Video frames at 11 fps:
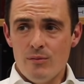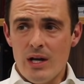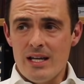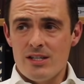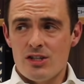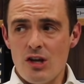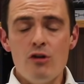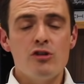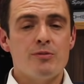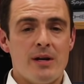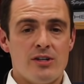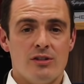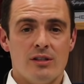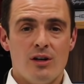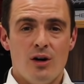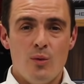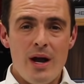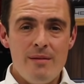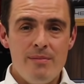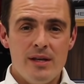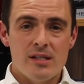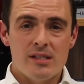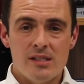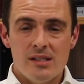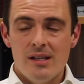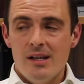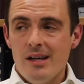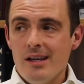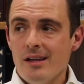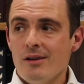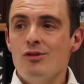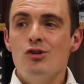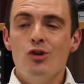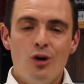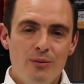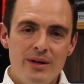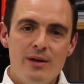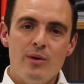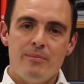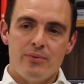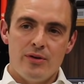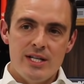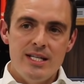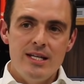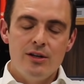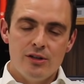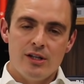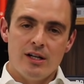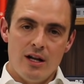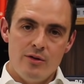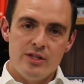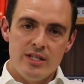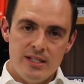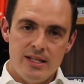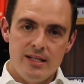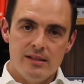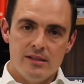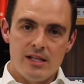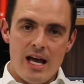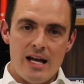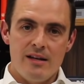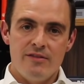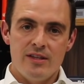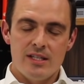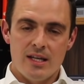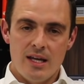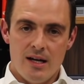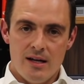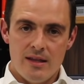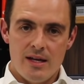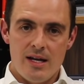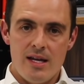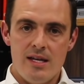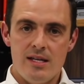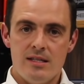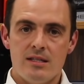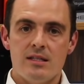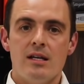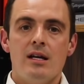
is so special and got away, because you know, normally we're pretty good at closing deals, and if there's a car that is